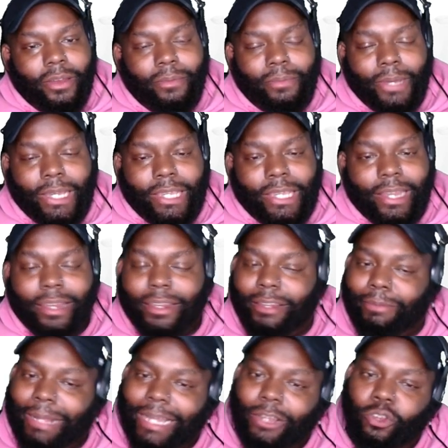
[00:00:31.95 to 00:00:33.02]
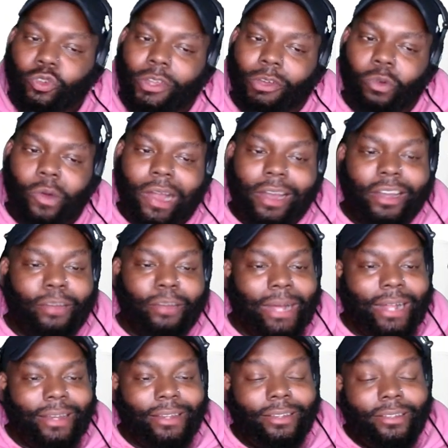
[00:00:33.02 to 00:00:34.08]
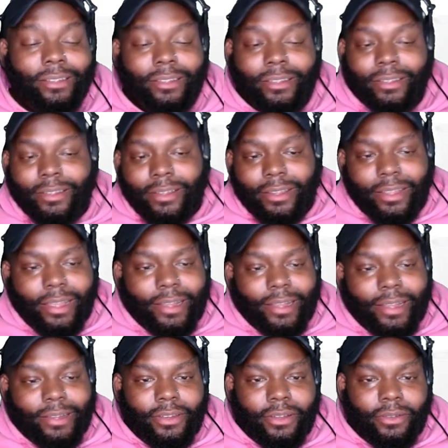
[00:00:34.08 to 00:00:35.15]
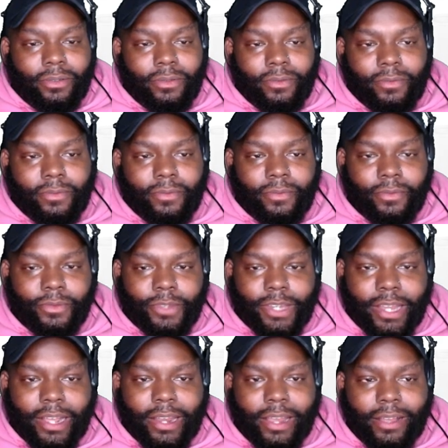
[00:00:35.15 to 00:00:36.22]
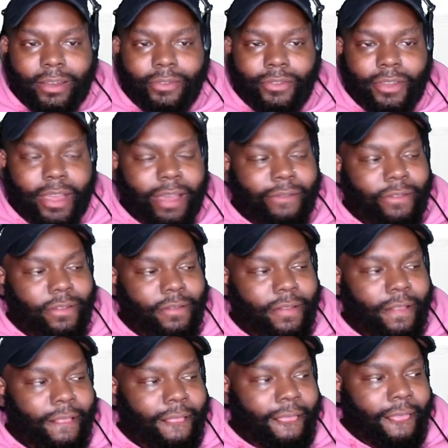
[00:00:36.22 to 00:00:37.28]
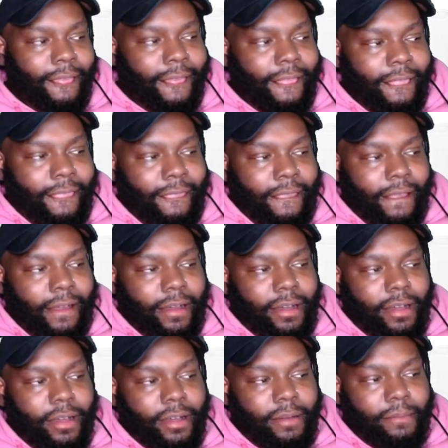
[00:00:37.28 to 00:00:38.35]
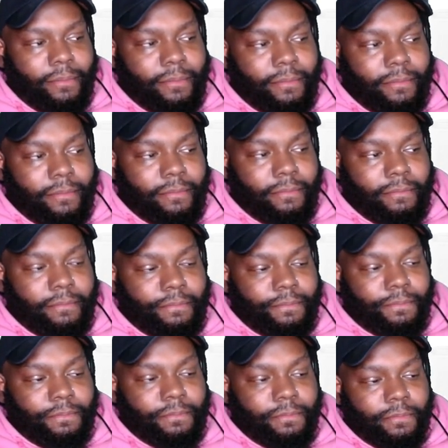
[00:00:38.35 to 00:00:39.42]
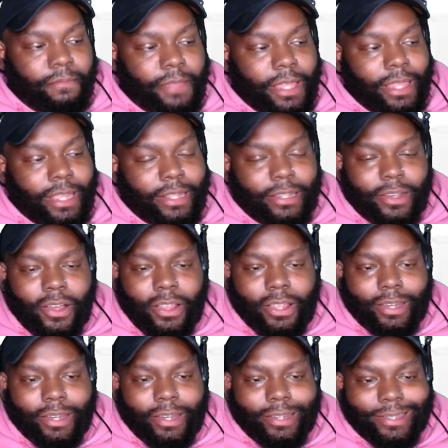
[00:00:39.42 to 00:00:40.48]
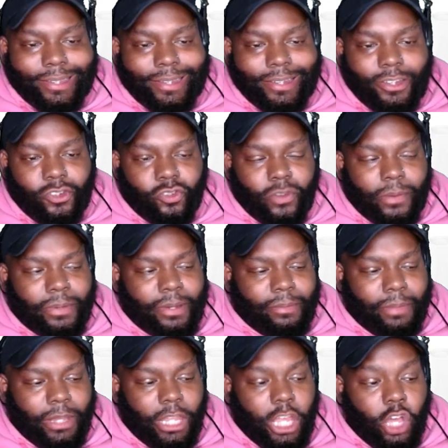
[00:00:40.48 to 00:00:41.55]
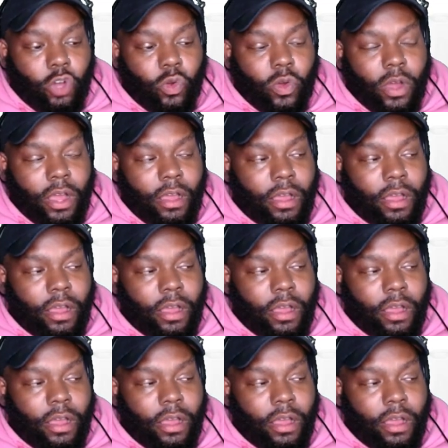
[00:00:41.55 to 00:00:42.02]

Appreciate anybody who inquired about it. And, you know, check it out if you haven't. Um, the link to all of this is in the description below.